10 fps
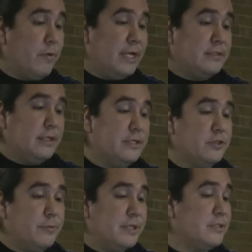rights
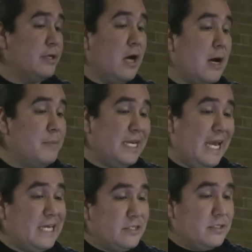instruments and
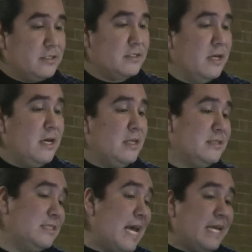obligations. The
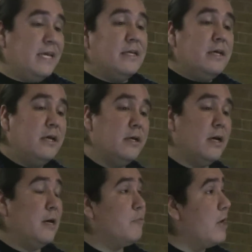second
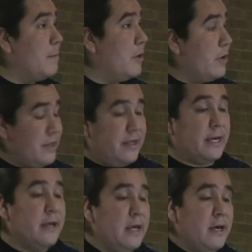uh, primary
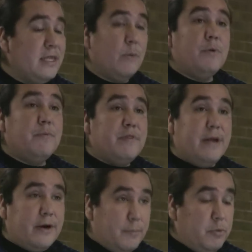thing that we were
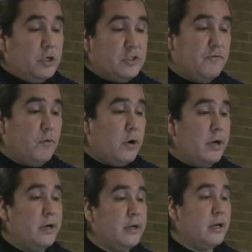there to push
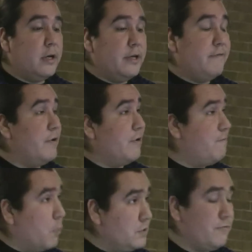for uh, in a very
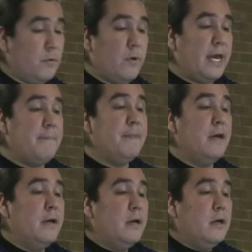forceful way
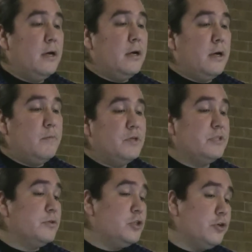um, was
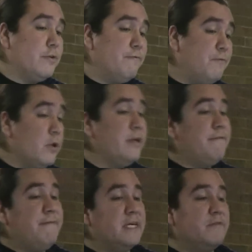to ensure the full and
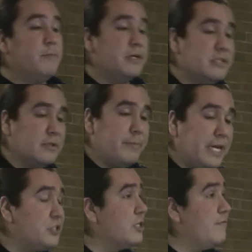effective
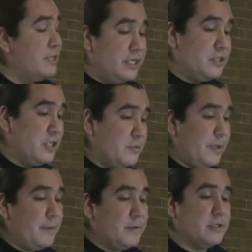participation of indigenous
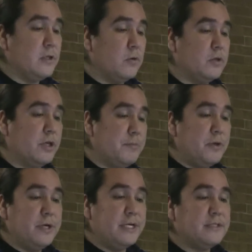peoples and local
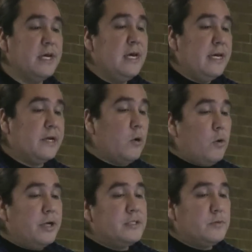communities in
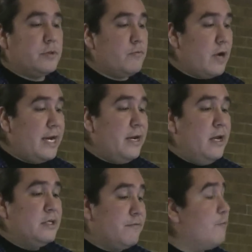accordance with the right
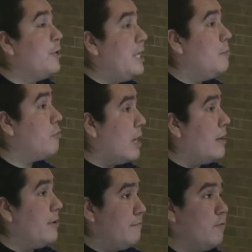to free,
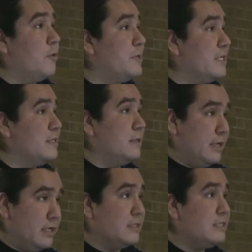prior, and informed
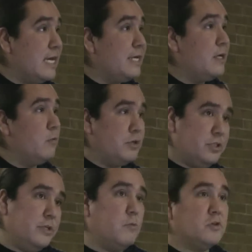consent,
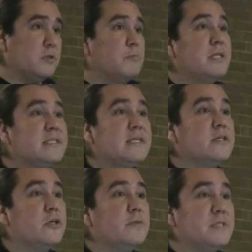which in most
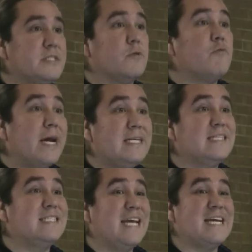simplistic terms is the right
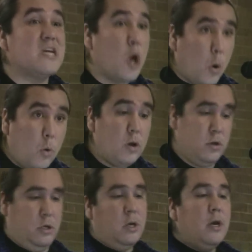to say no.
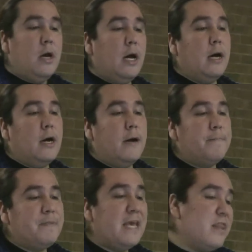
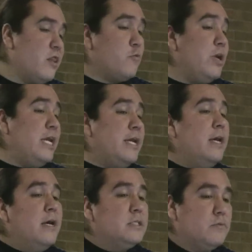Um, and three,
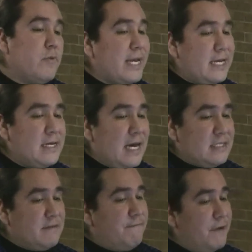to
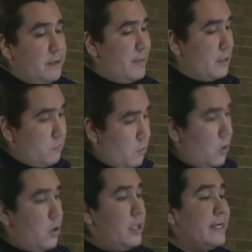recognize the fundamental
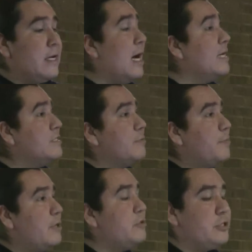role and
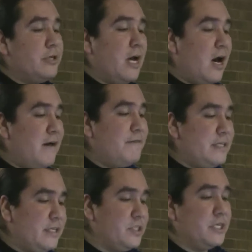contribution of
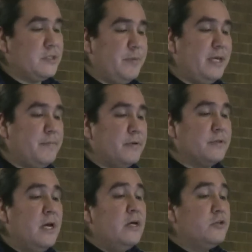indigenous
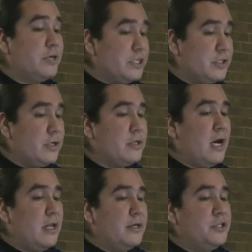peoples, traditional
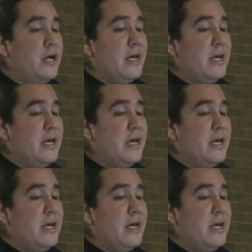knowledge,